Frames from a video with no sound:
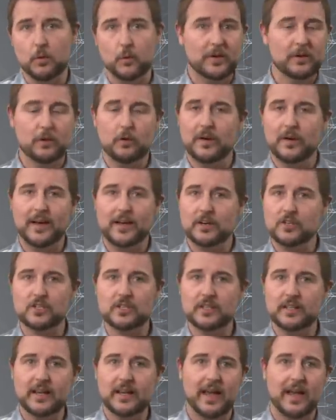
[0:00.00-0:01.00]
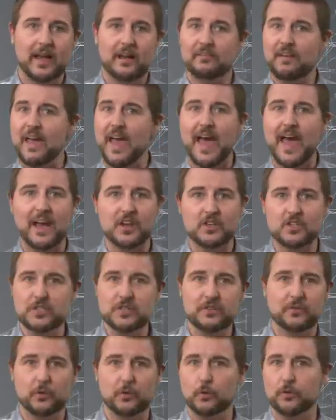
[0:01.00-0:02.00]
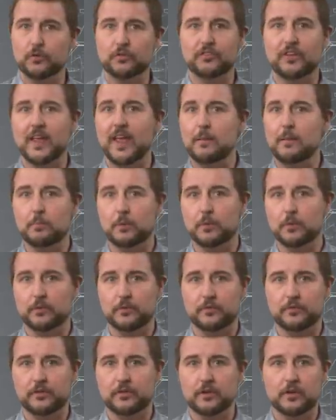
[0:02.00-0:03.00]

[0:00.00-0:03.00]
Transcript: we don't actually have hashes or samples.